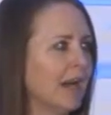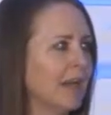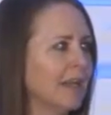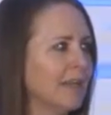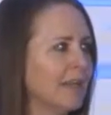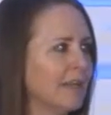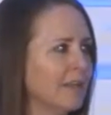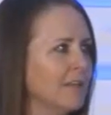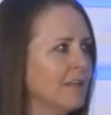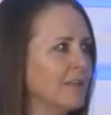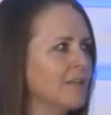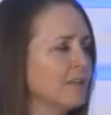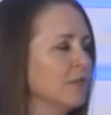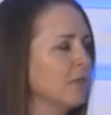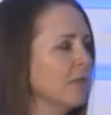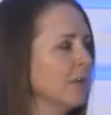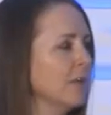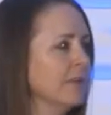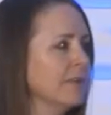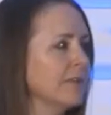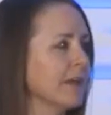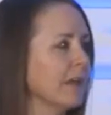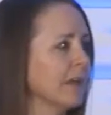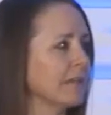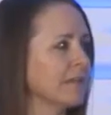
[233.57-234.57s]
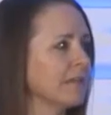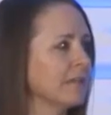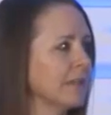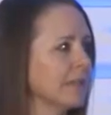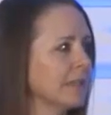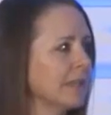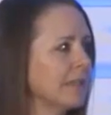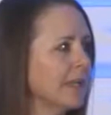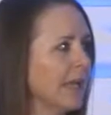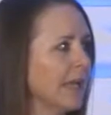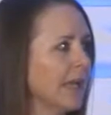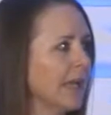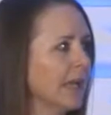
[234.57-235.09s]
is
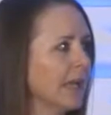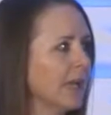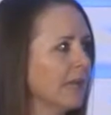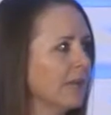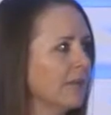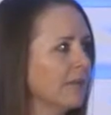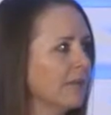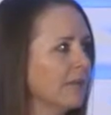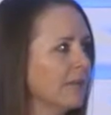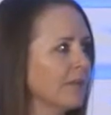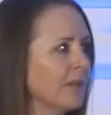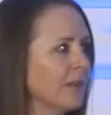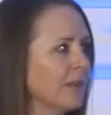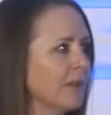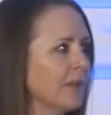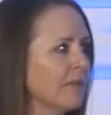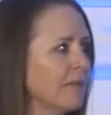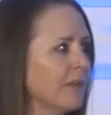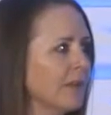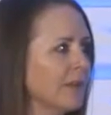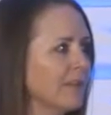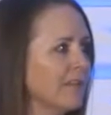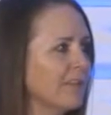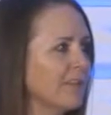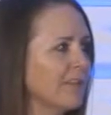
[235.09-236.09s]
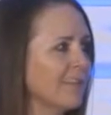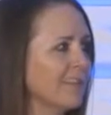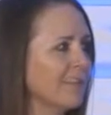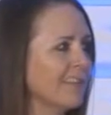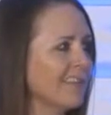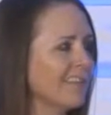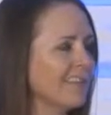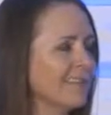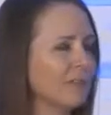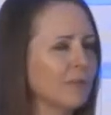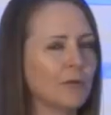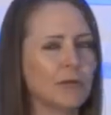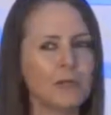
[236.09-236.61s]
excellent. And
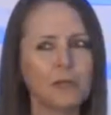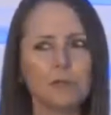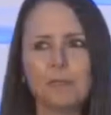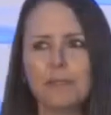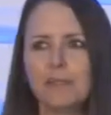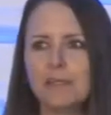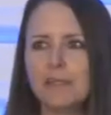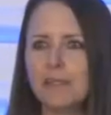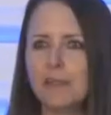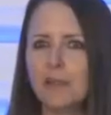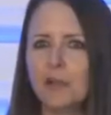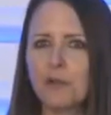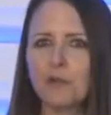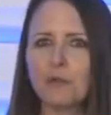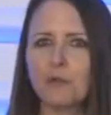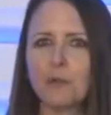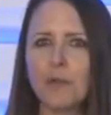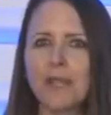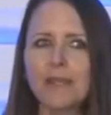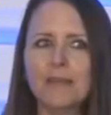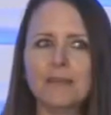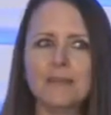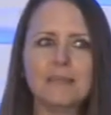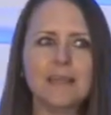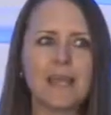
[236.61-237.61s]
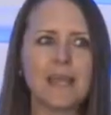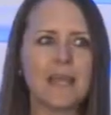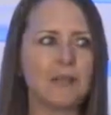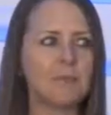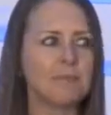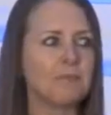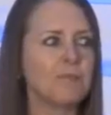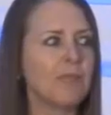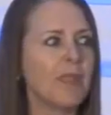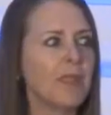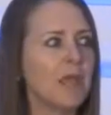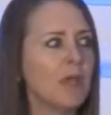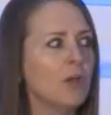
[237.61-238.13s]
it's going to be a great day.
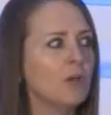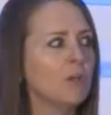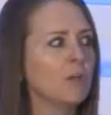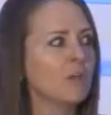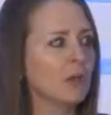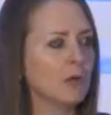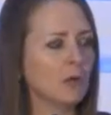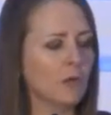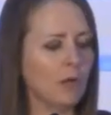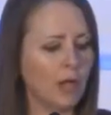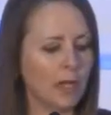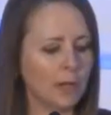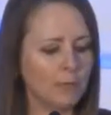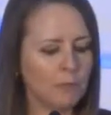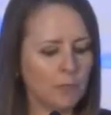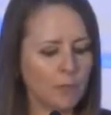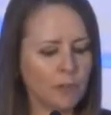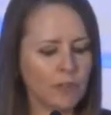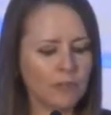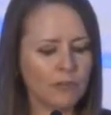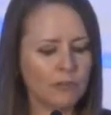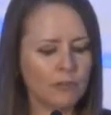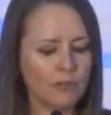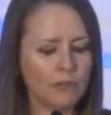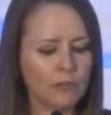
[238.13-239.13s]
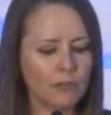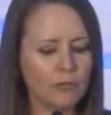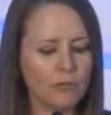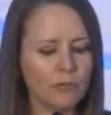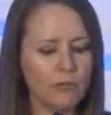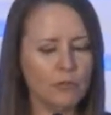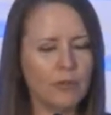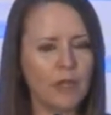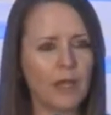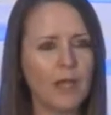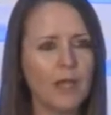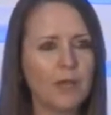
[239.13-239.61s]
So I'm going to